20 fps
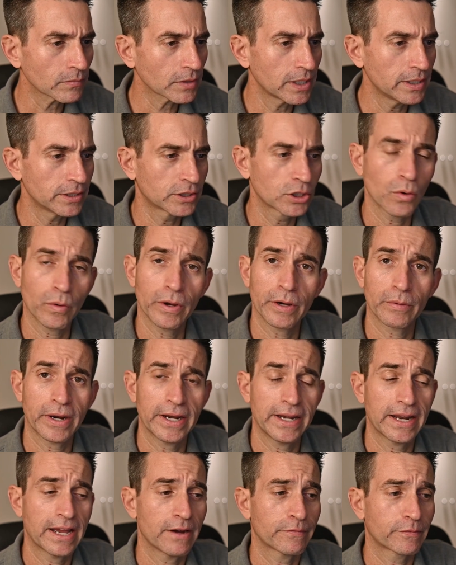is going
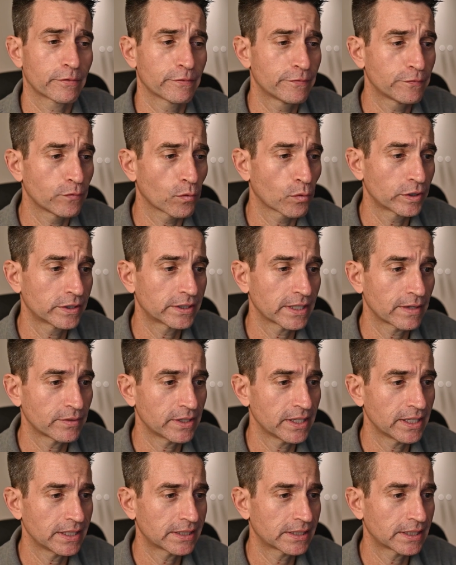right now for
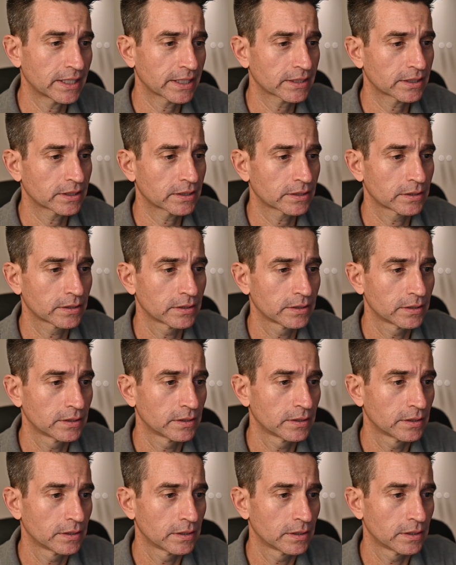
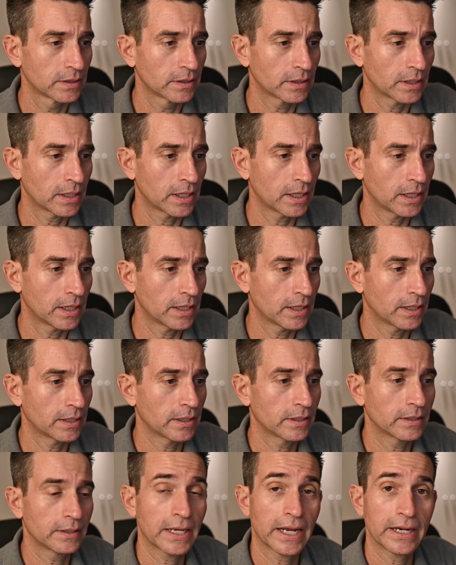
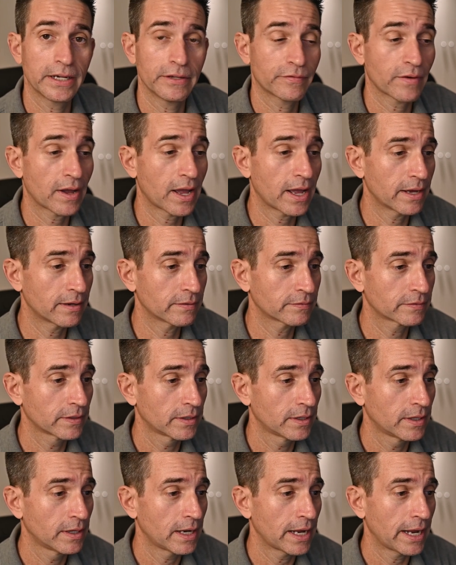$476.95,
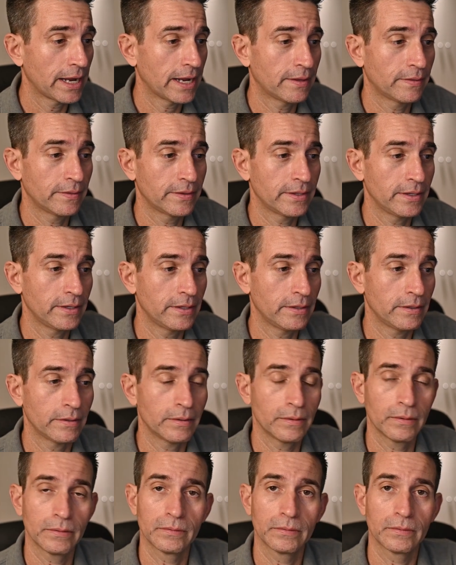and
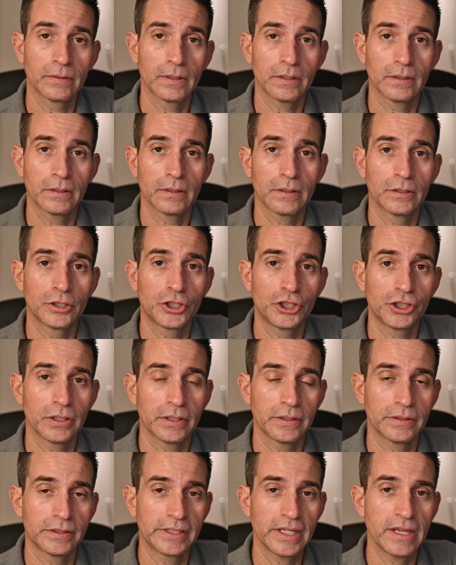the
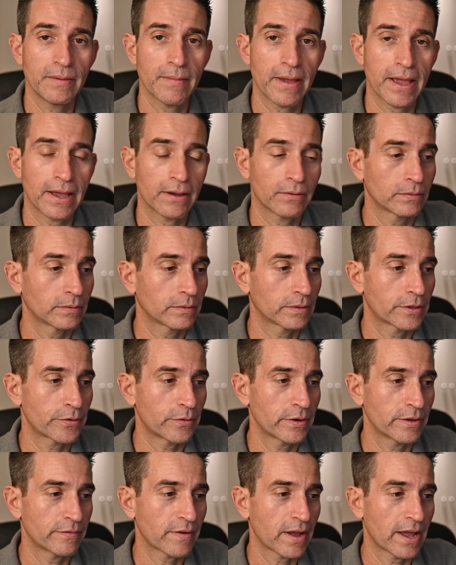Z mount
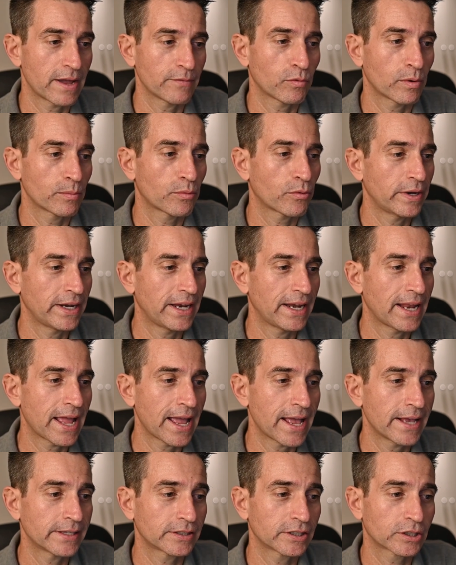35 1.8
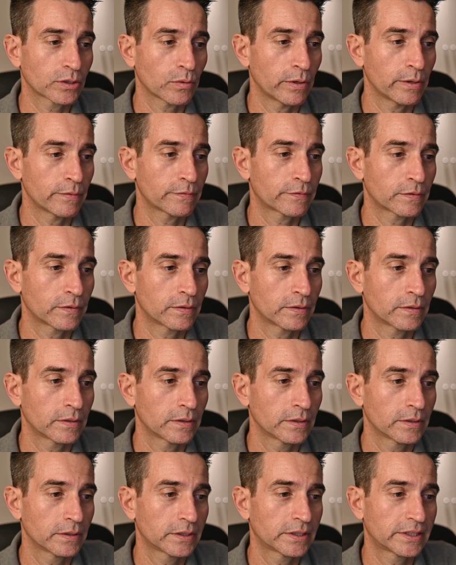S is going for
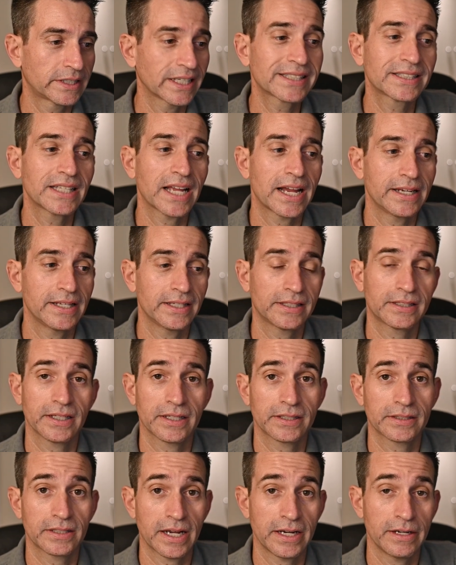
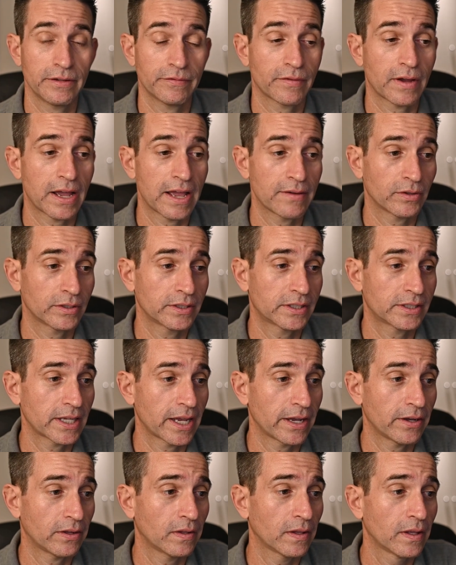$696.95 on
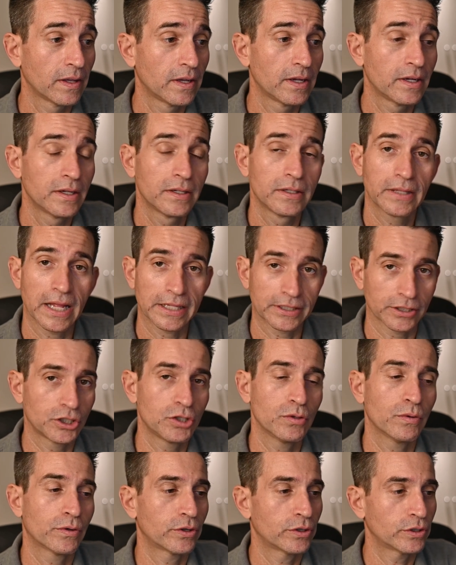sale. That's a
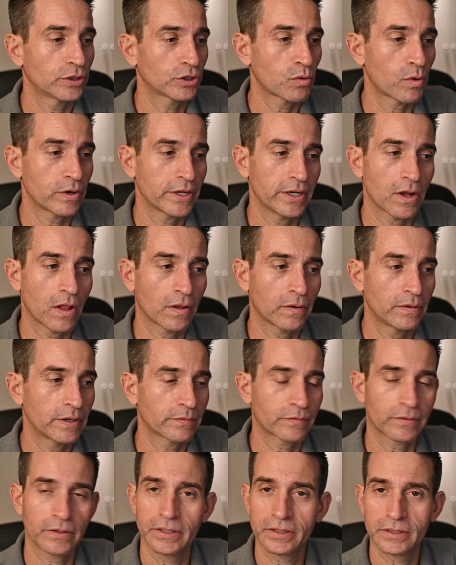$220
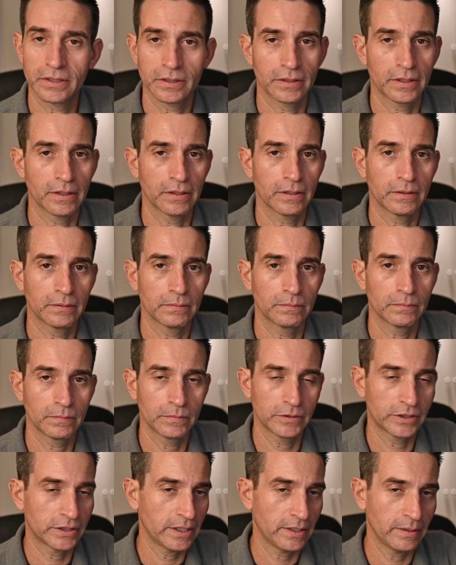difference. The
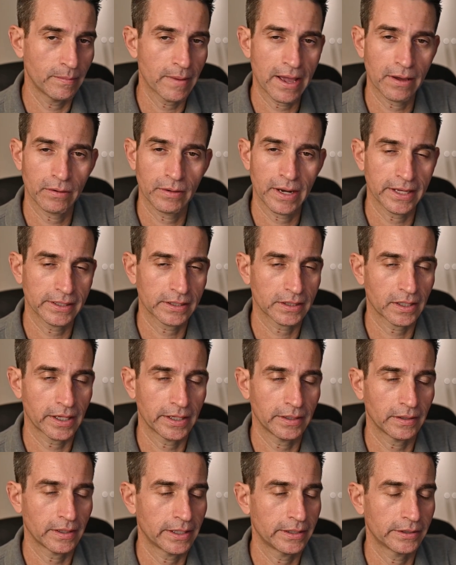Z mount S
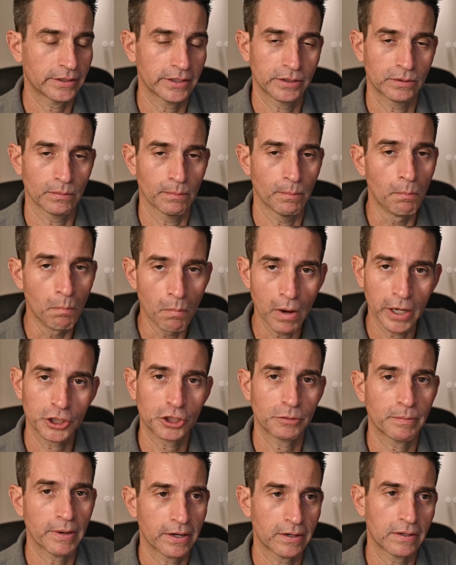line lens is
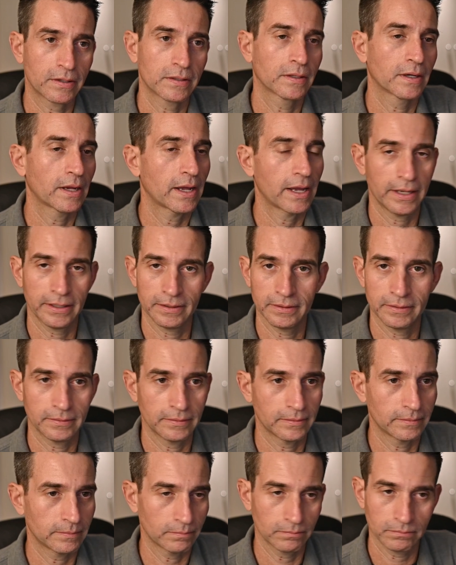much better and
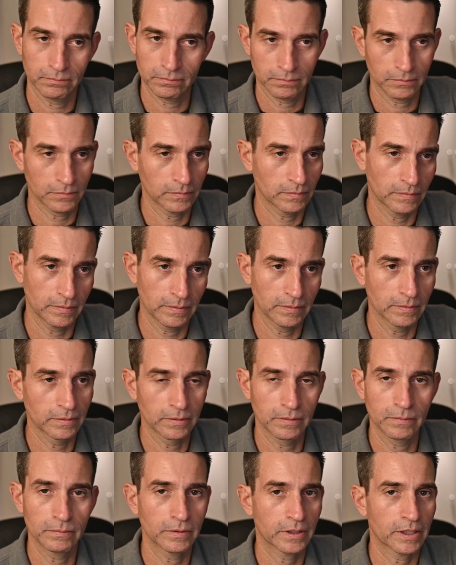
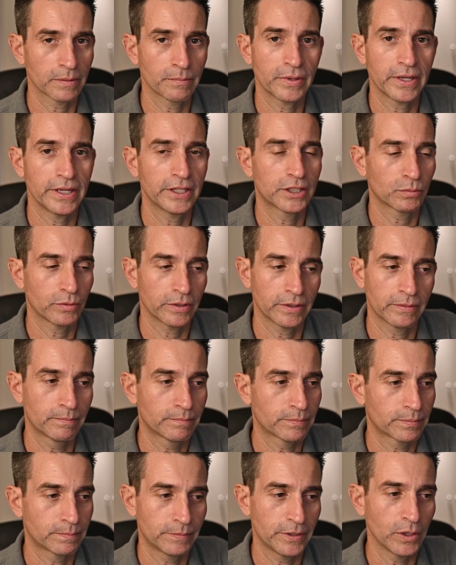competes with
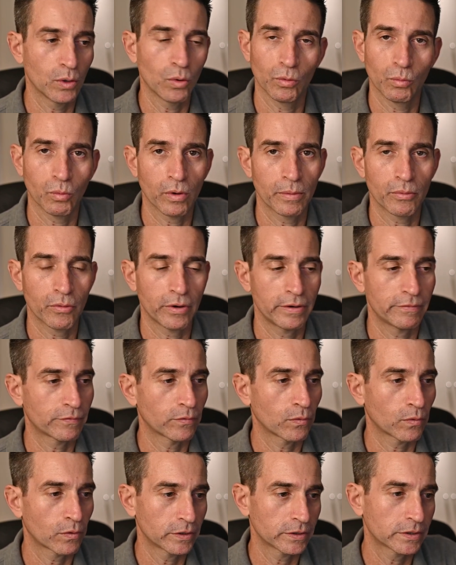the old
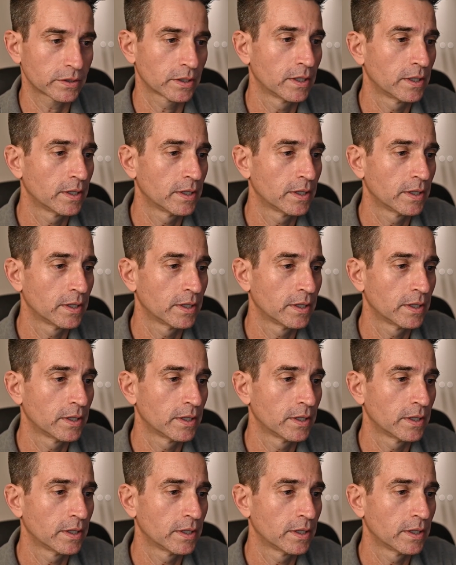1.4s.